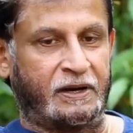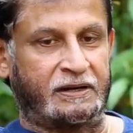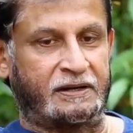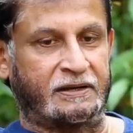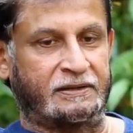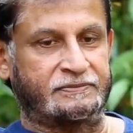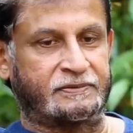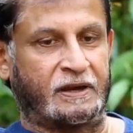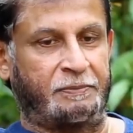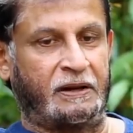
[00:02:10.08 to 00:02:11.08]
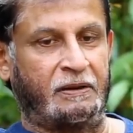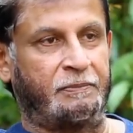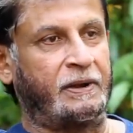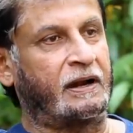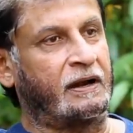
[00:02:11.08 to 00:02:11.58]
But
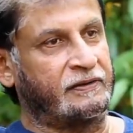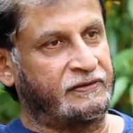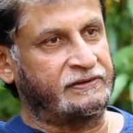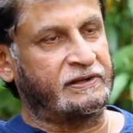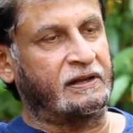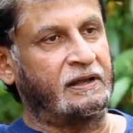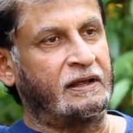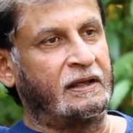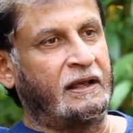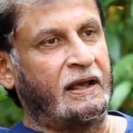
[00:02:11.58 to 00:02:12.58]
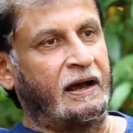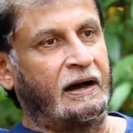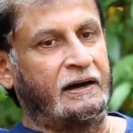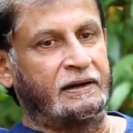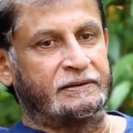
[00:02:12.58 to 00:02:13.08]
Kapil made a decision
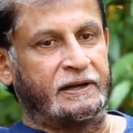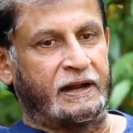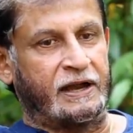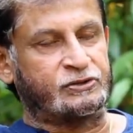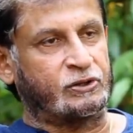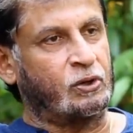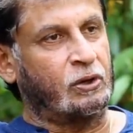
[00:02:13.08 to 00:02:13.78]
that I should